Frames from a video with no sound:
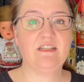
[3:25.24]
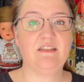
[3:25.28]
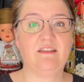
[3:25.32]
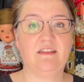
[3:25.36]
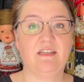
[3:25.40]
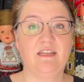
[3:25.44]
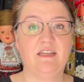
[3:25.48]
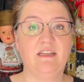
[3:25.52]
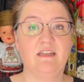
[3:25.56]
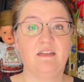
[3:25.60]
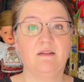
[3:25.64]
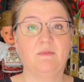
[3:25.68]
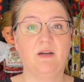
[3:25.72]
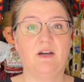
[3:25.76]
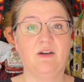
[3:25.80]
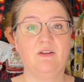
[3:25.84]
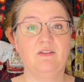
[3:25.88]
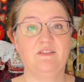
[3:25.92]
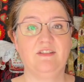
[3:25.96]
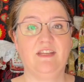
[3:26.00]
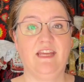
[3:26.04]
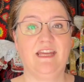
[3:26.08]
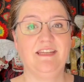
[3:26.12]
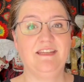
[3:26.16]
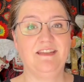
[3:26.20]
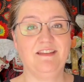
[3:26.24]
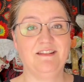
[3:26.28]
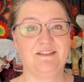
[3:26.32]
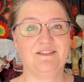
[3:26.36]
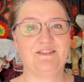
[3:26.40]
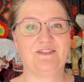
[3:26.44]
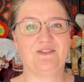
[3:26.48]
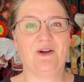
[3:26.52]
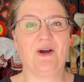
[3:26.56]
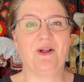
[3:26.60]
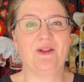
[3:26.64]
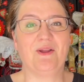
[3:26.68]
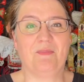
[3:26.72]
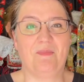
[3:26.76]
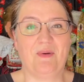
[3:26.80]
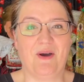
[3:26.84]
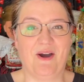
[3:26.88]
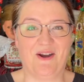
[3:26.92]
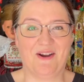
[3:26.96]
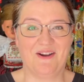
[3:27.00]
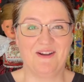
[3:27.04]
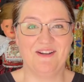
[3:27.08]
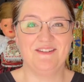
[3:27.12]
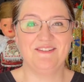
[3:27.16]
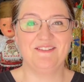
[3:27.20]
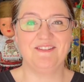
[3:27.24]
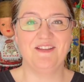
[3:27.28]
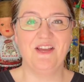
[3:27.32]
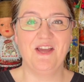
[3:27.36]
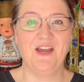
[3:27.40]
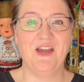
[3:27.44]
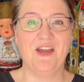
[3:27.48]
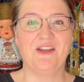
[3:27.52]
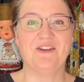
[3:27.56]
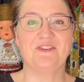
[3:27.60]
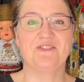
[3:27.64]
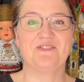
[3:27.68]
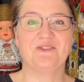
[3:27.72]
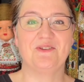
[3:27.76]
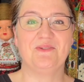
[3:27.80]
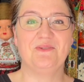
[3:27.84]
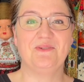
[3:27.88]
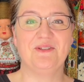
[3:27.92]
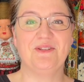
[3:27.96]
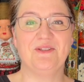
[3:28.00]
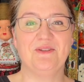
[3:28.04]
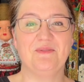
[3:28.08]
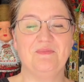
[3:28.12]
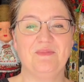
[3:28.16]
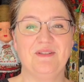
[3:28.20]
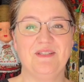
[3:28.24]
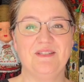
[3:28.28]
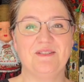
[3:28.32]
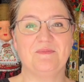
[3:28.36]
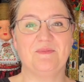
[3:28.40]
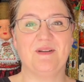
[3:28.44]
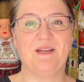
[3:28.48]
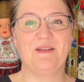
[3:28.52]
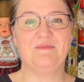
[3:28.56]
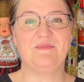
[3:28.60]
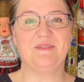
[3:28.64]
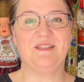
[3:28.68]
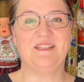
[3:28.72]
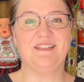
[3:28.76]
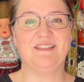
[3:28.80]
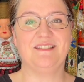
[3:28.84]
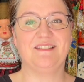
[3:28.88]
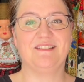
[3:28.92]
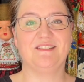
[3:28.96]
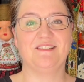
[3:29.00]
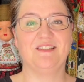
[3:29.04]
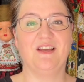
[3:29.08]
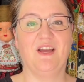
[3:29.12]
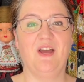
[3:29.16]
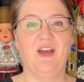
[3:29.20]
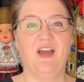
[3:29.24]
thinking about taking this all apart and showing you piece by piece